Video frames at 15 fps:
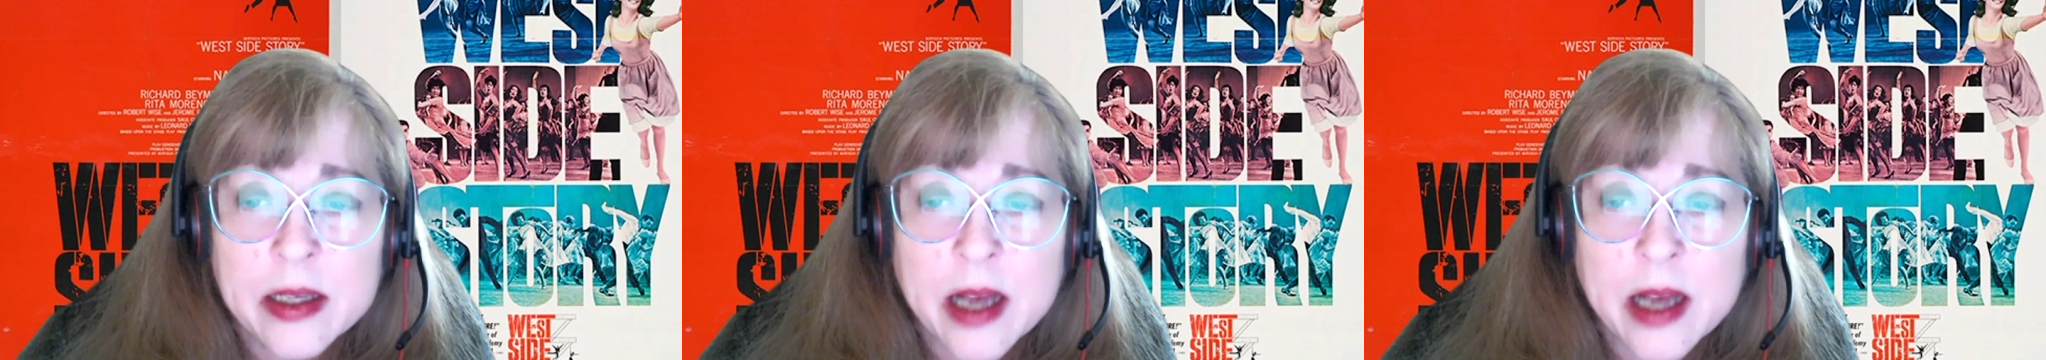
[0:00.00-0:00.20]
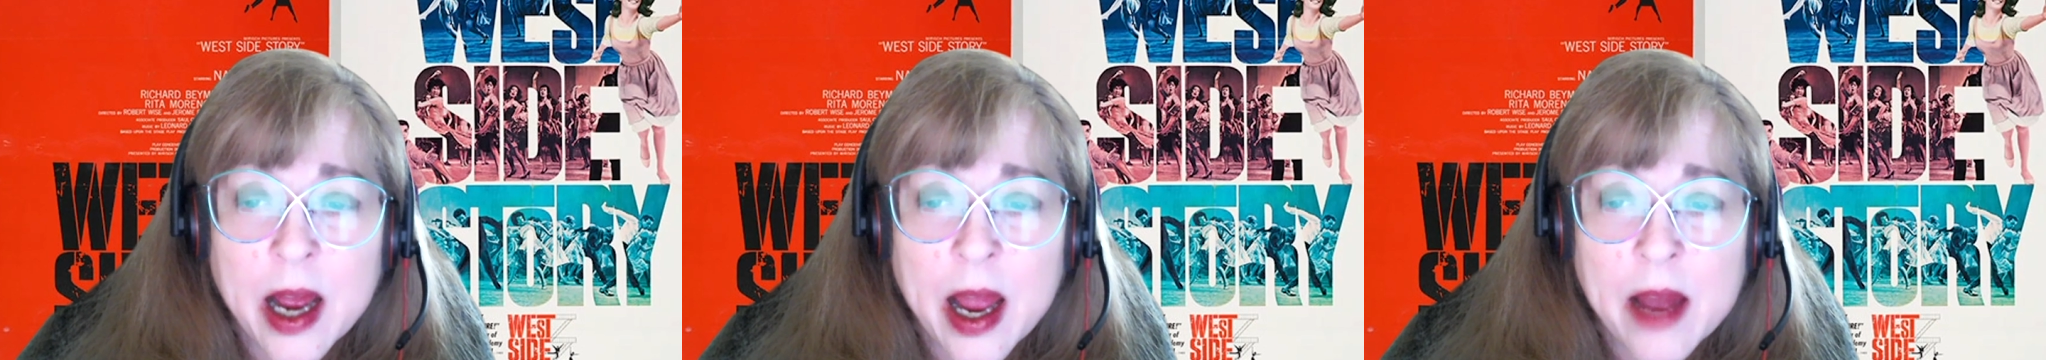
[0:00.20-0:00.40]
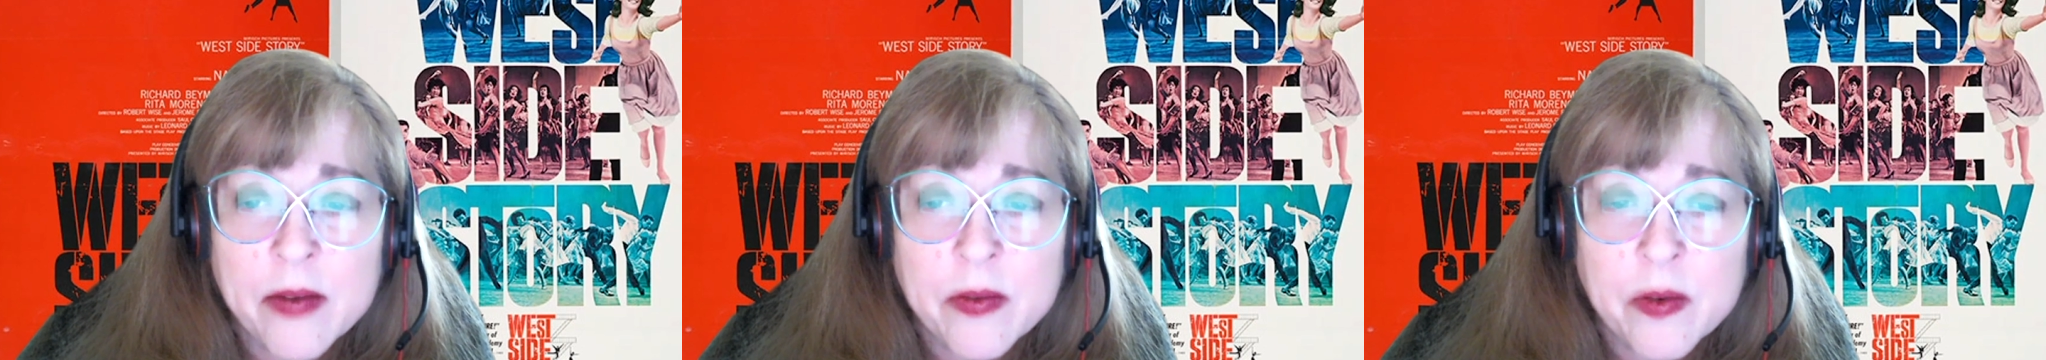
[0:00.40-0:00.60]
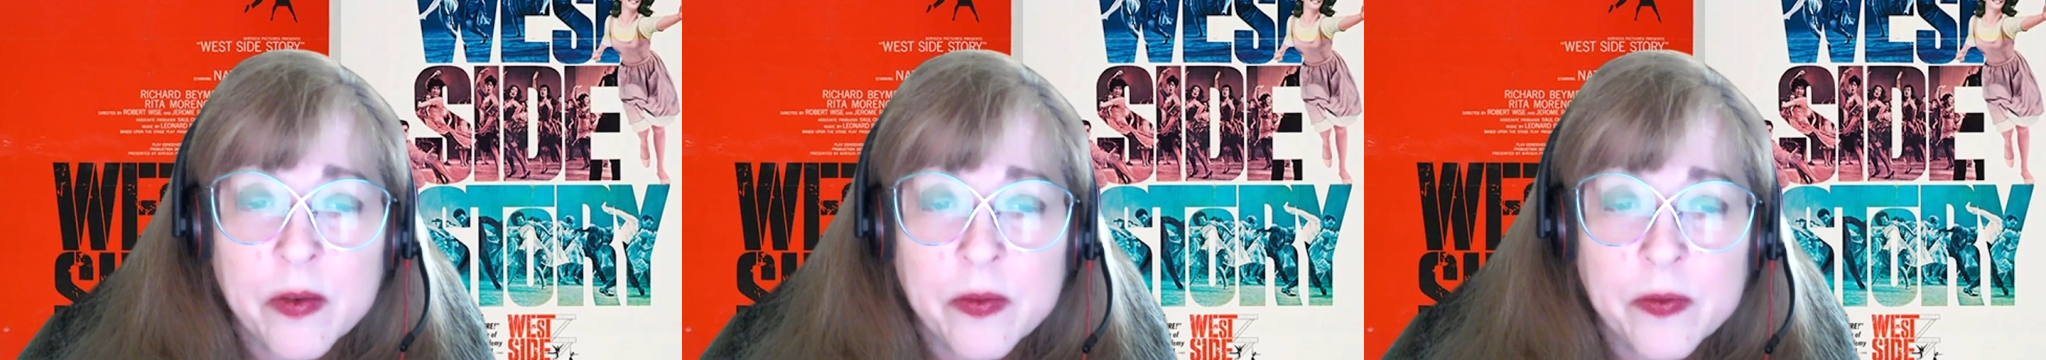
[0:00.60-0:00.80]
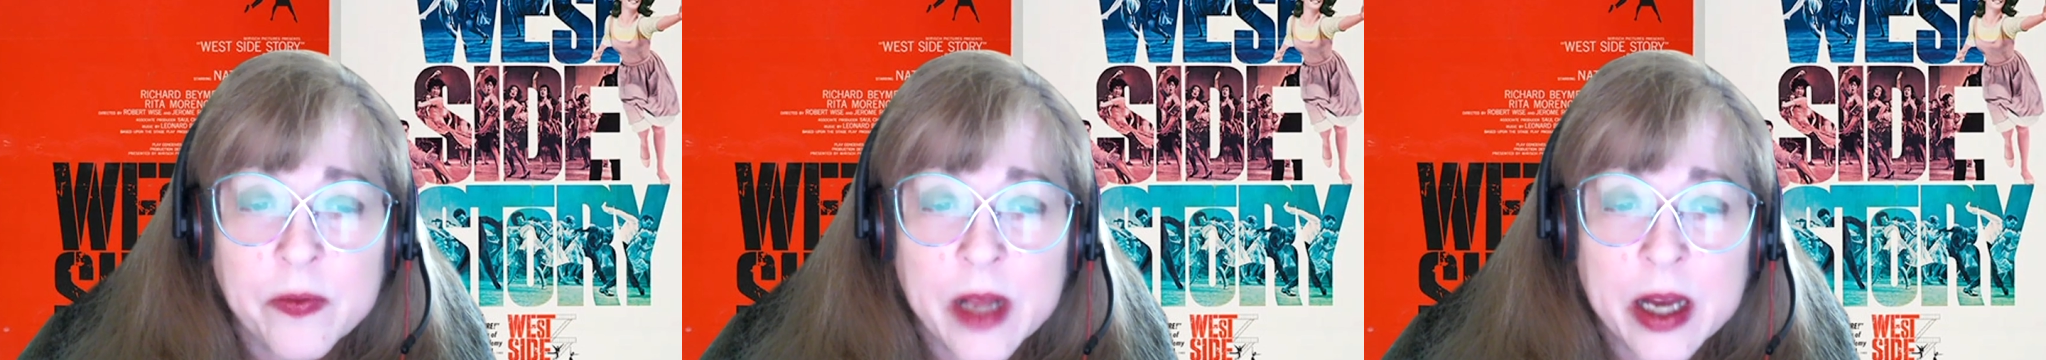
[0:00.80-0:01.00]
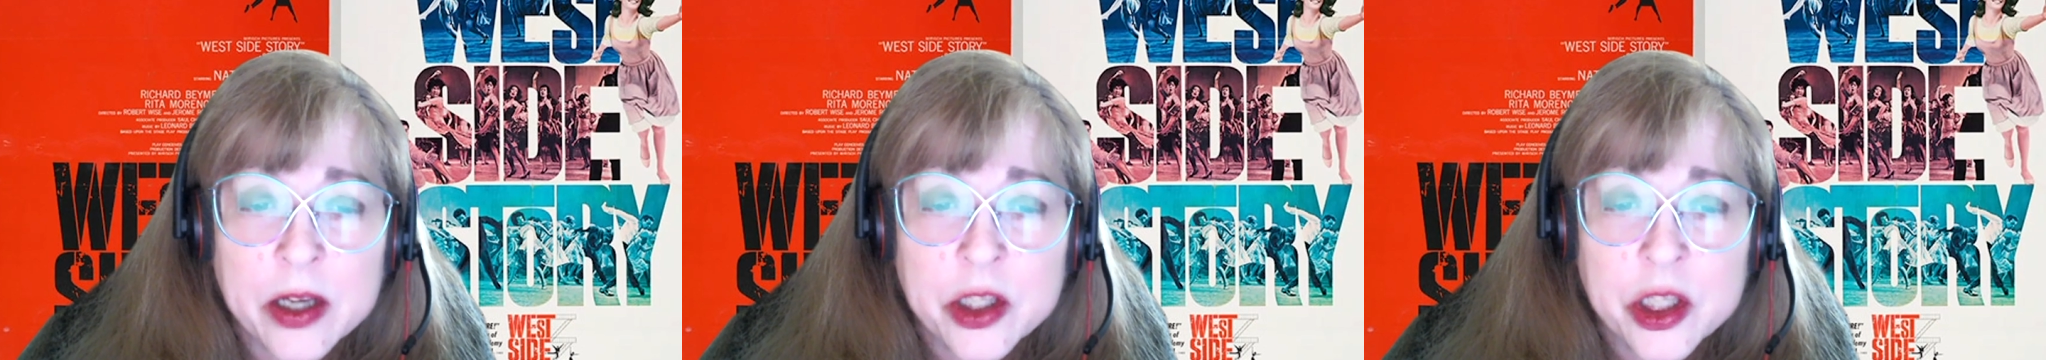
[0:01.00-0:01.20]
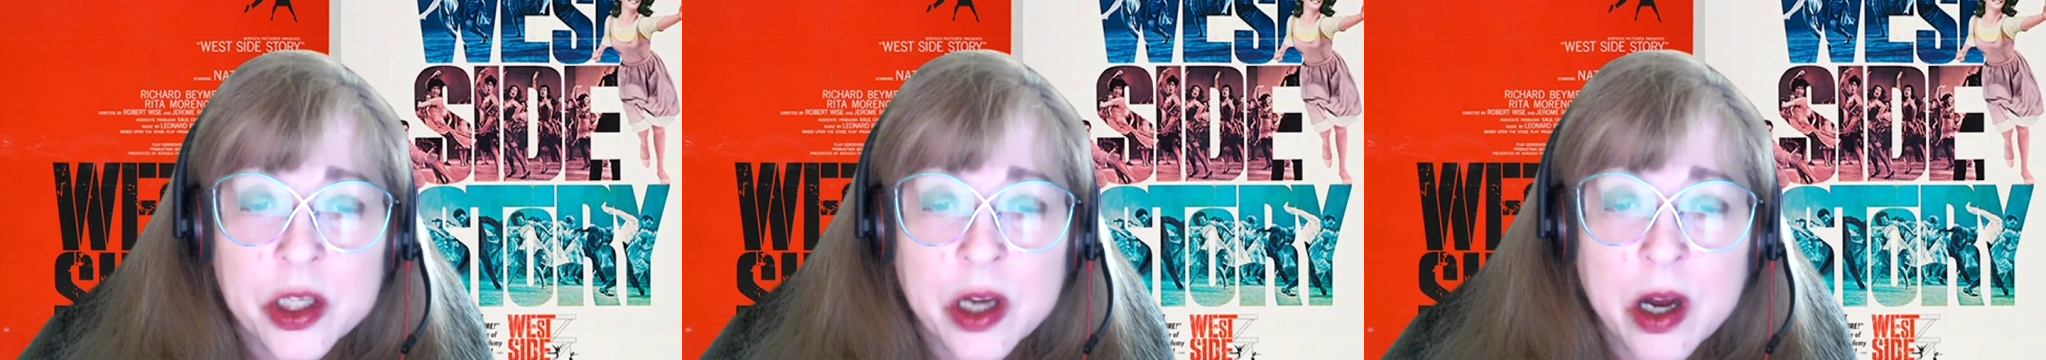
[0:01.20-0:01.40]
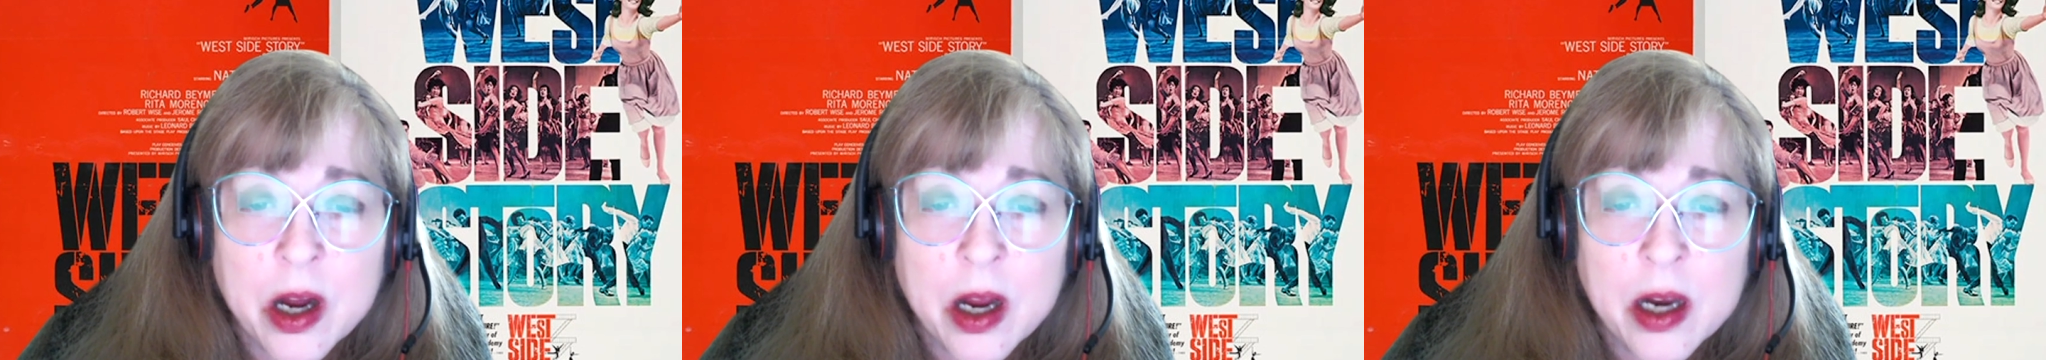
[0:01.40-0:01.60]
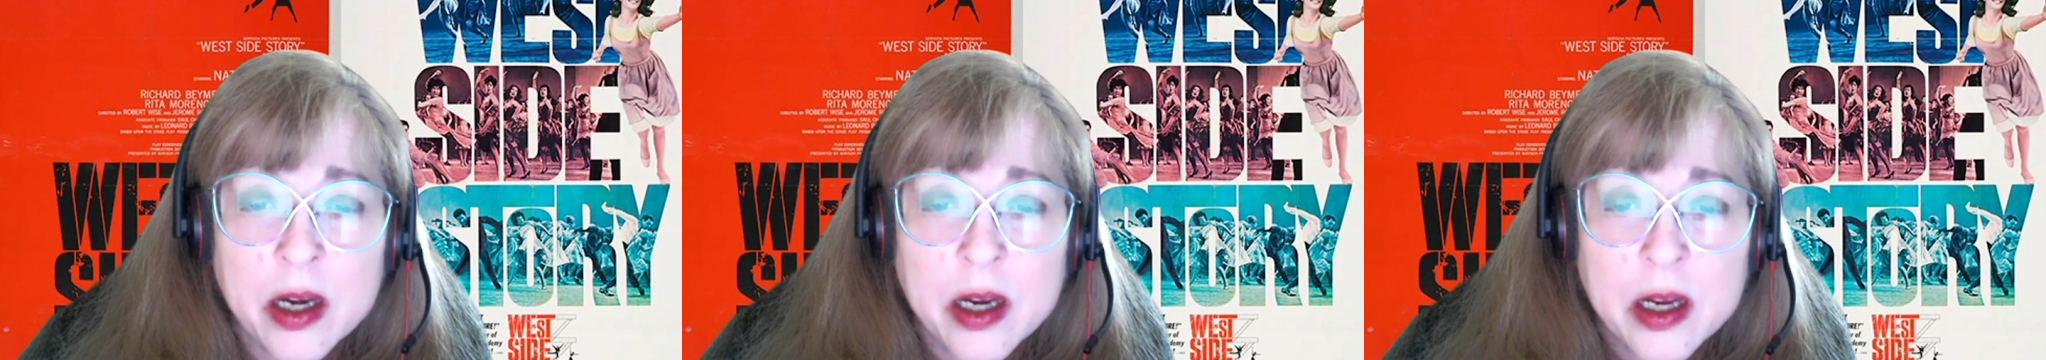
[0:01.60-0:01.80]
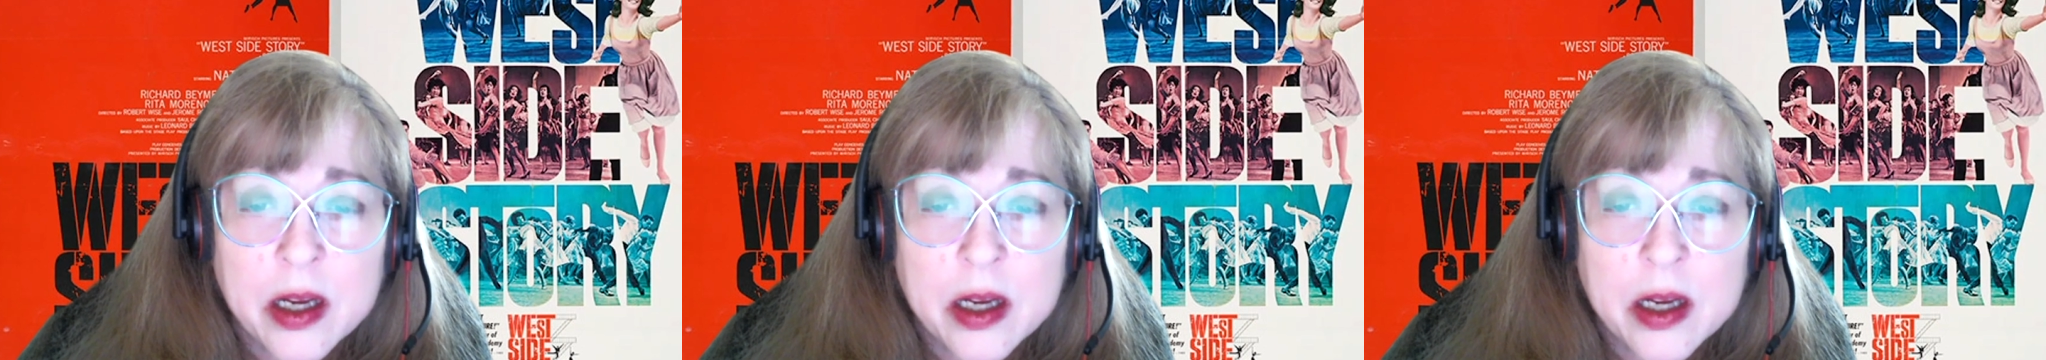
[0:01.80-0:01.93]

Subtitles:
I have a reflection on.